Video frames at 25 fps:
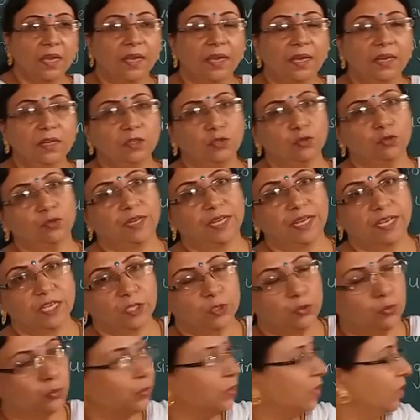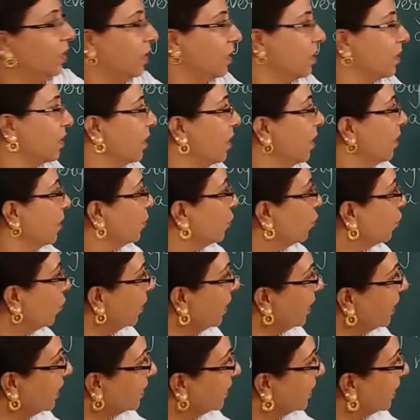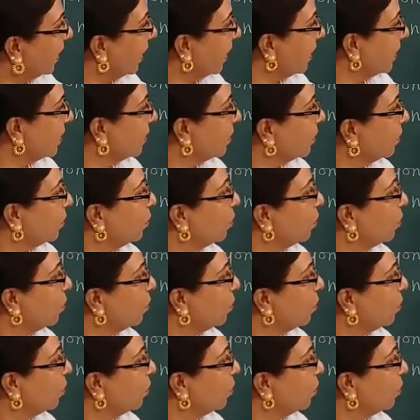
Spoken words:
in today's world. So he says,